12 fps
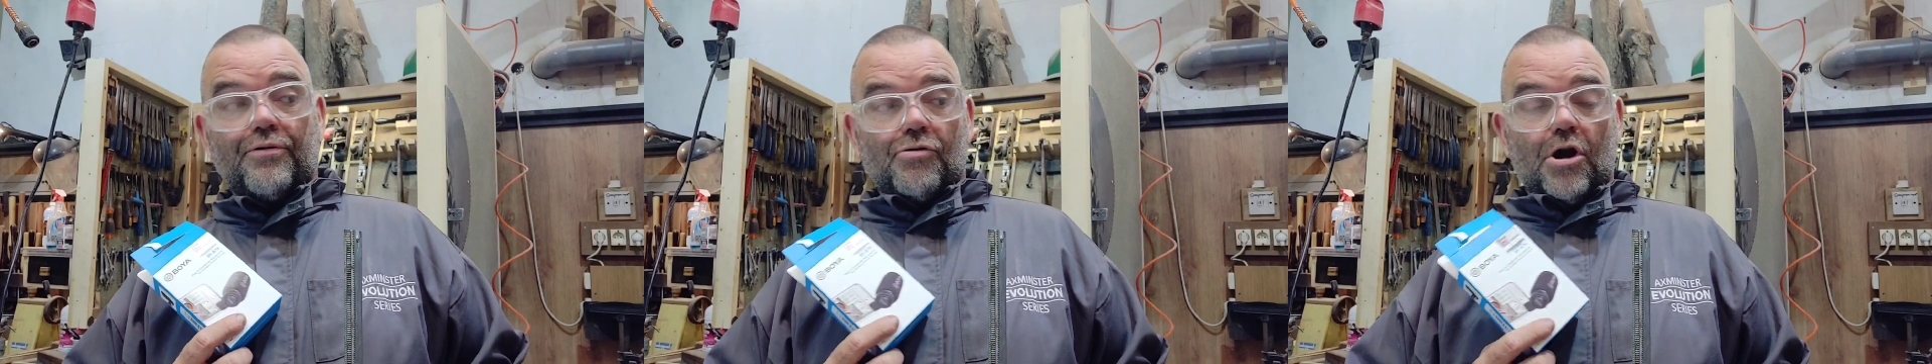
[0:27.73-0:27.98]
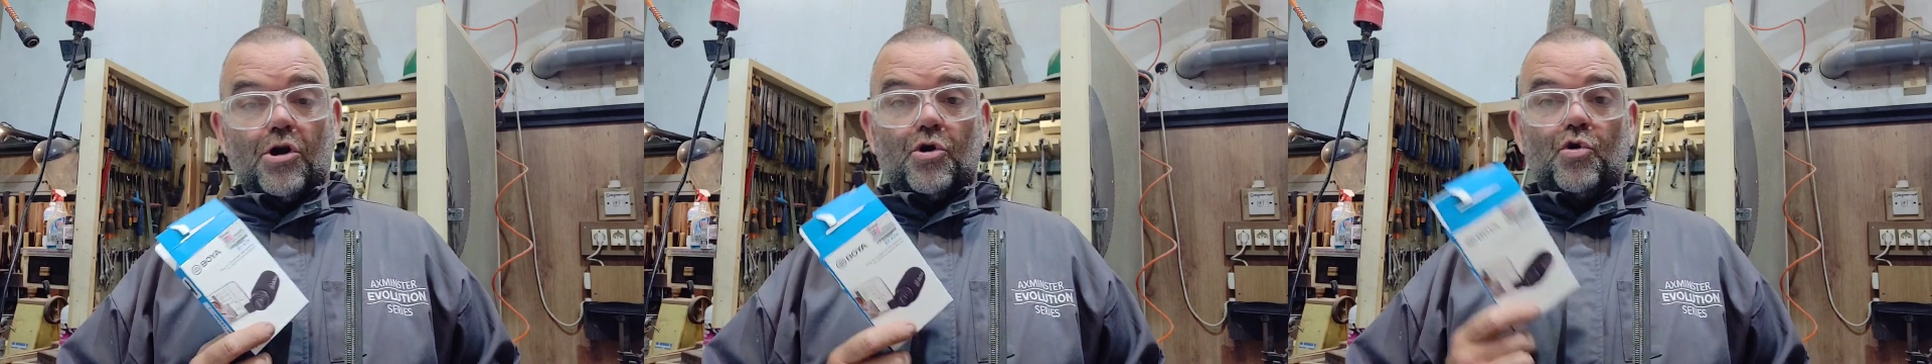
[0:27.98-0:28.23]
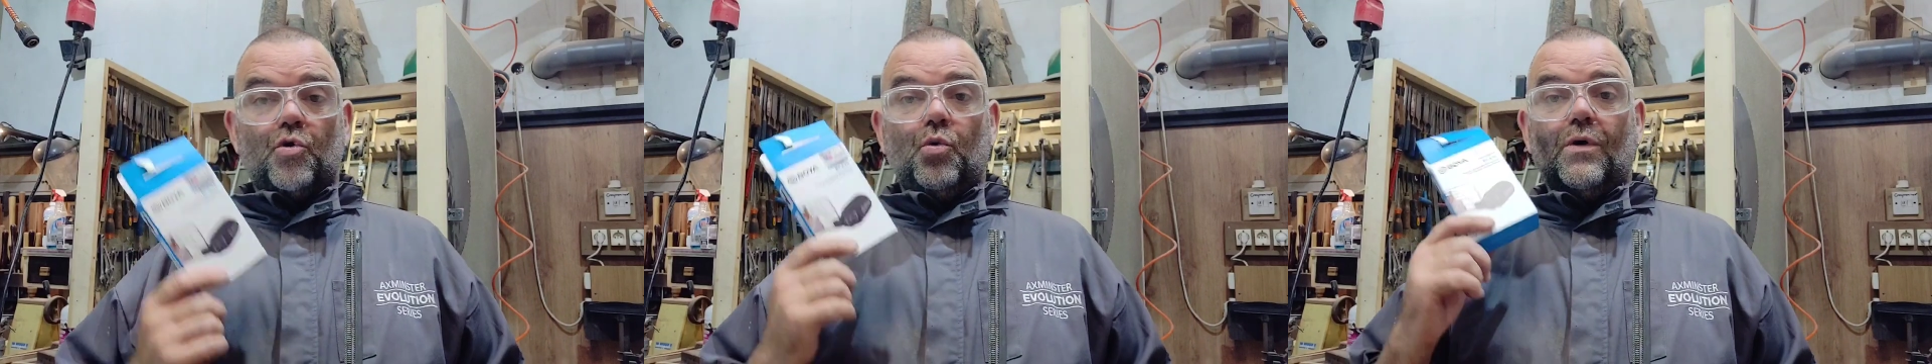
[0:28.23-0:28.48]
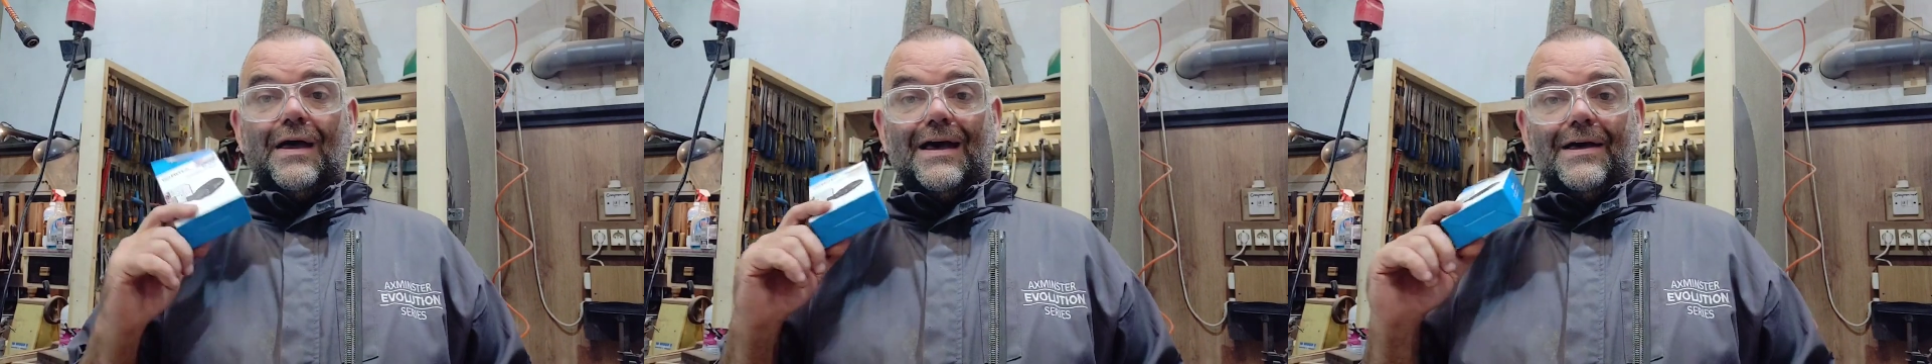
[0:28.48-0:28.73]

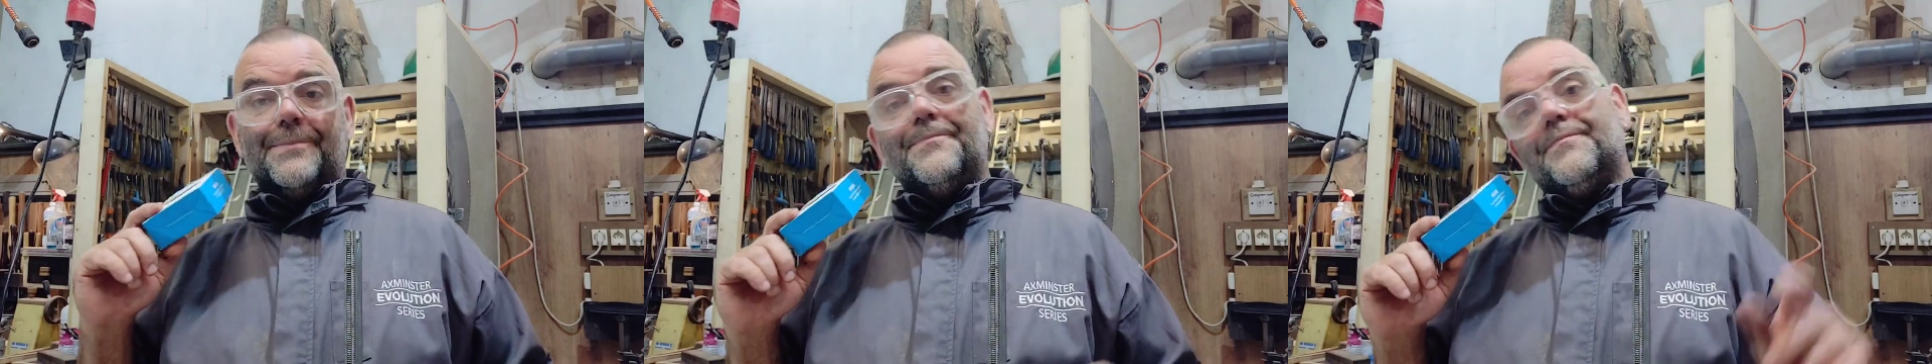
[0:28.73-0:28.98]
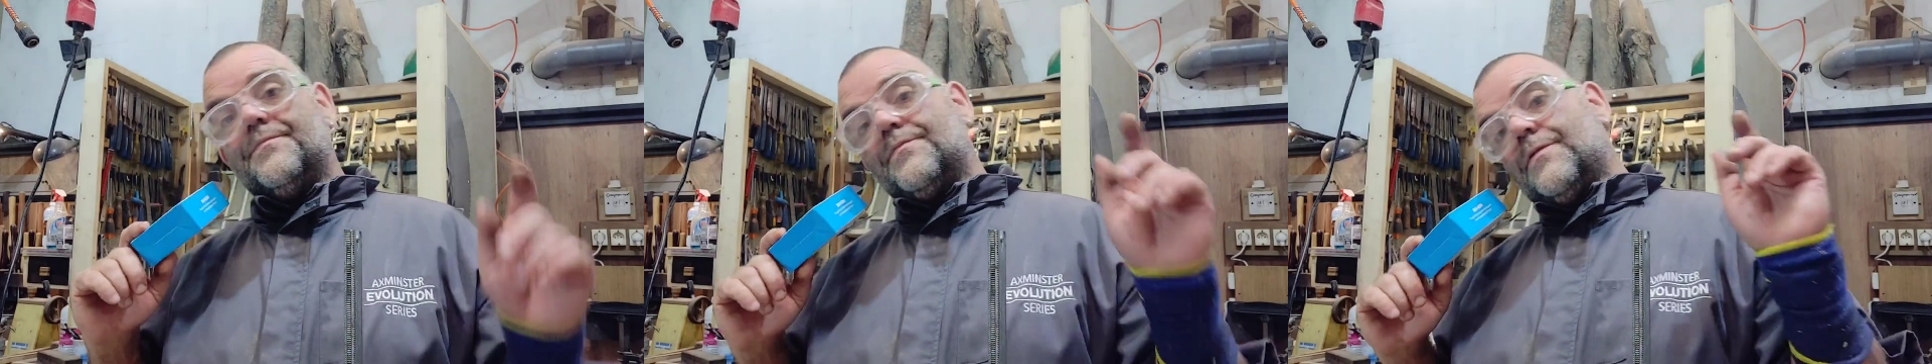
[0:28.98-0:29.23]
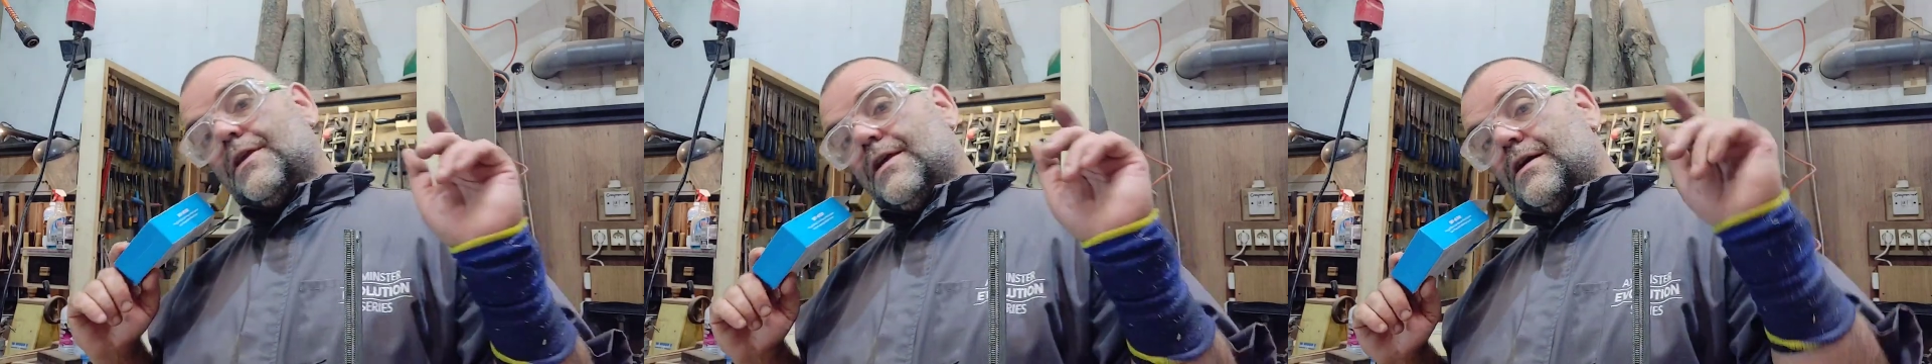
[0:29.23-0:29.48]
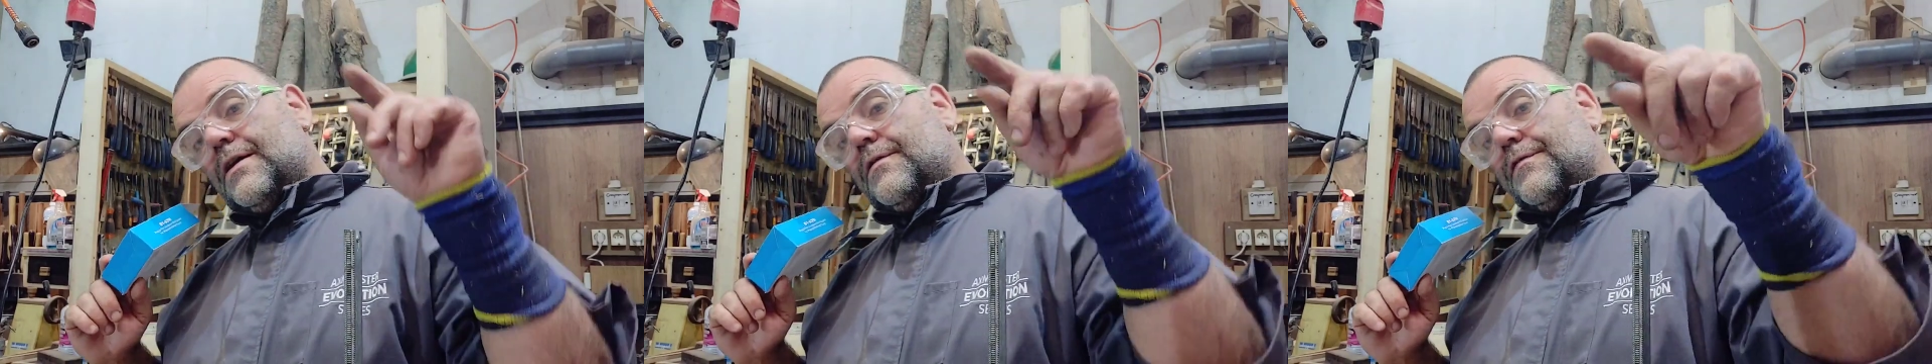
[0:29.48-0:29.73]
Pro um,
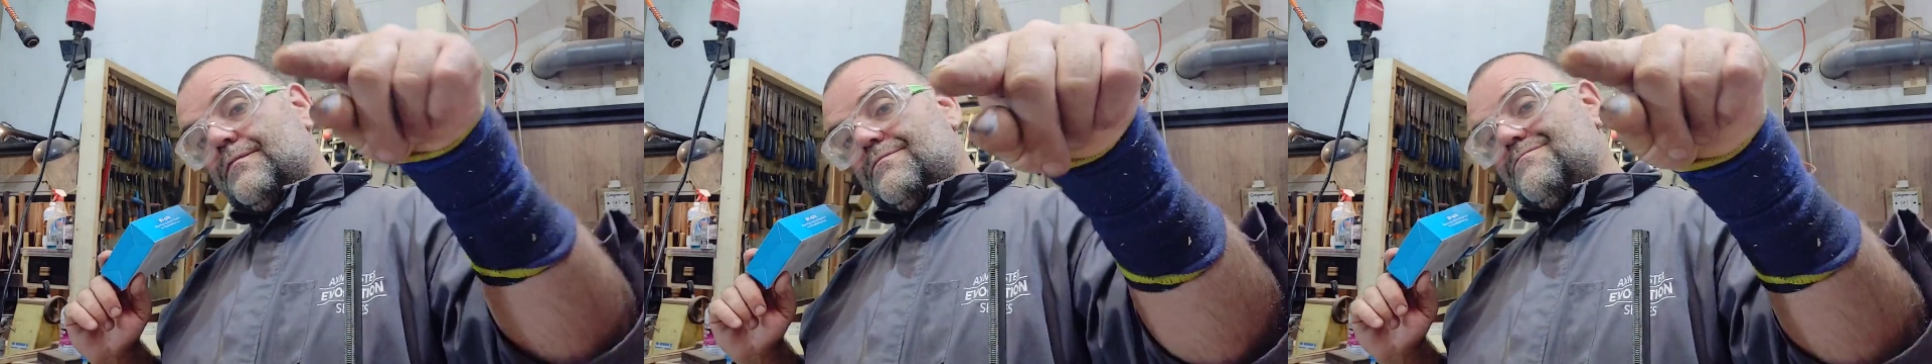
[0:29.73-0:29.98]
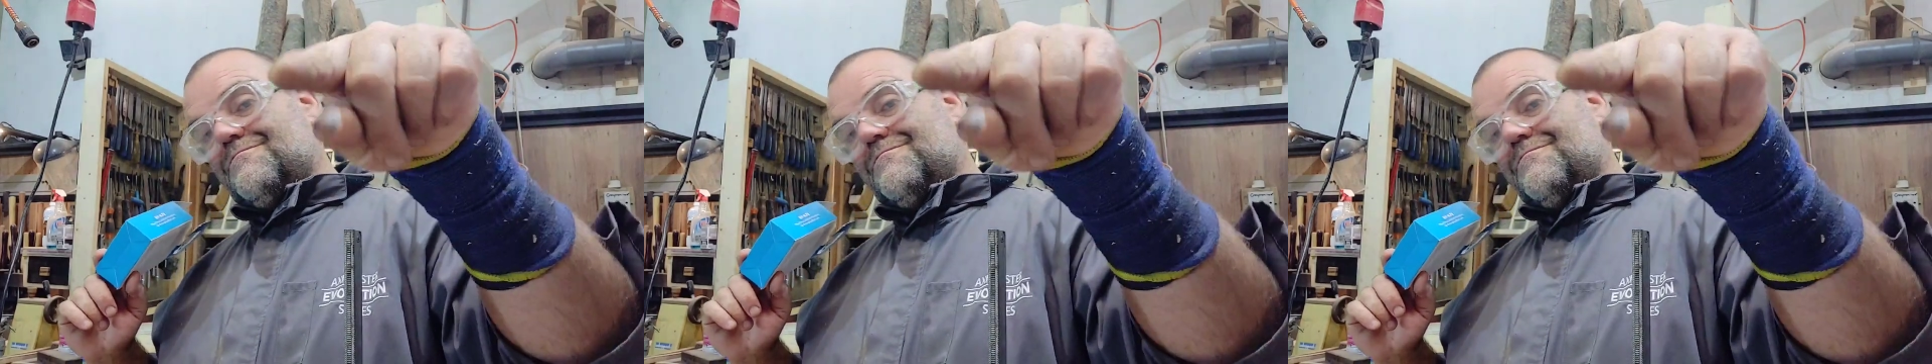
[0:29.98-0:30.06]
oh,